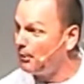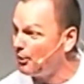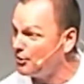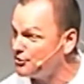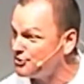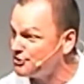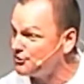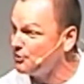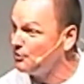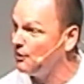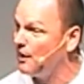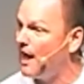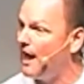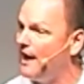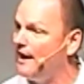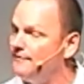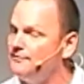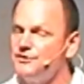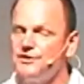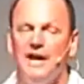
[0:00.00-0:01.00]
personal
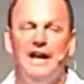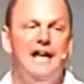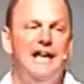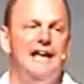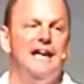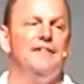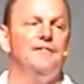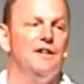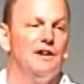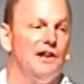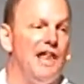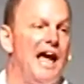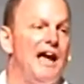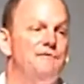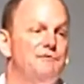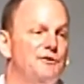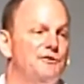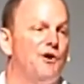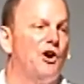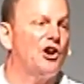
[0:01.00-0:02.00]
lives, in the
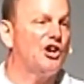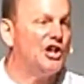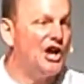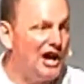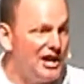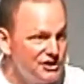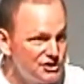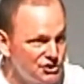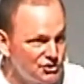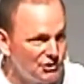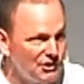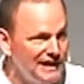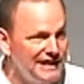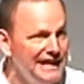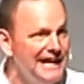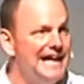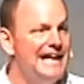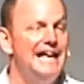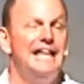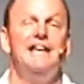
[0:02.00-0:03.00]
life of our
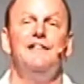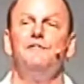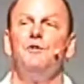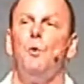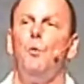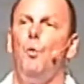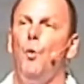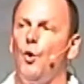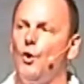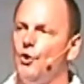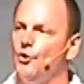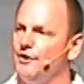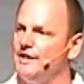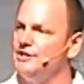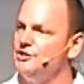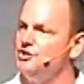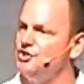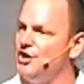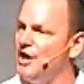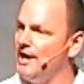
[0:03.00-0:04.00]
country, and in the world
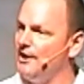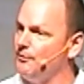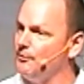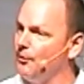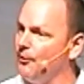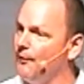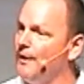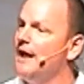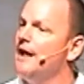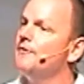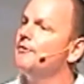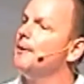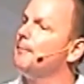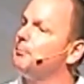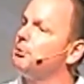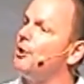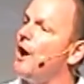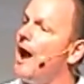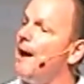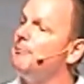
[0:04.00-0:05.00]
in general. The
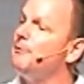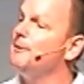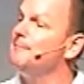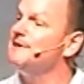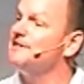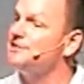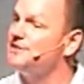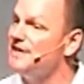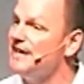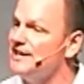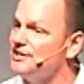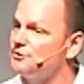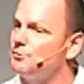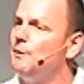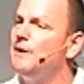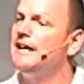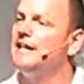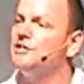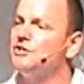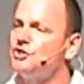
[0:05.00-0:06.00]
problem is this
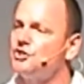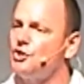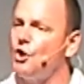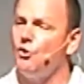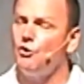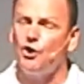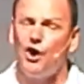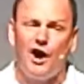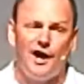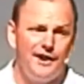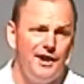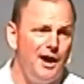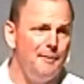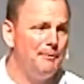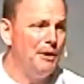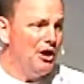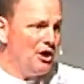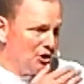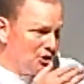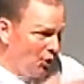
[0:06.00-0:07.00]
we get so caught
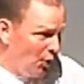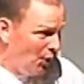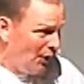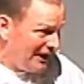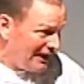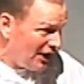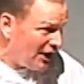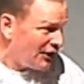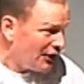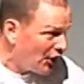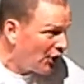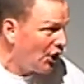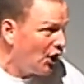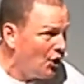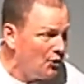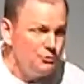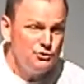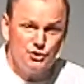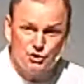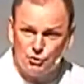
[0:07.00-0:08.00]
up going on our
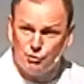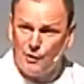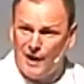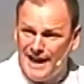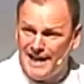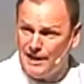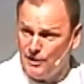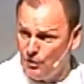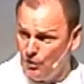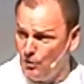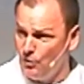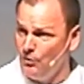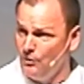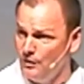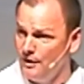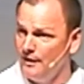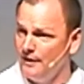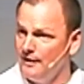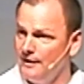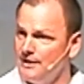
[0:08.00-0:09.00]
own
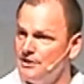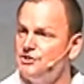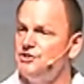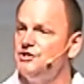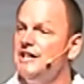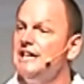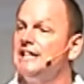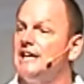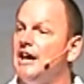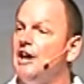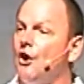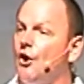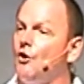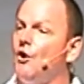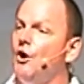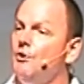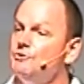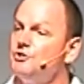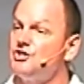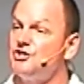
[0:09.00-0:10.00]
trail, seeking
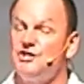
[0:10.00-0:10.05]
our own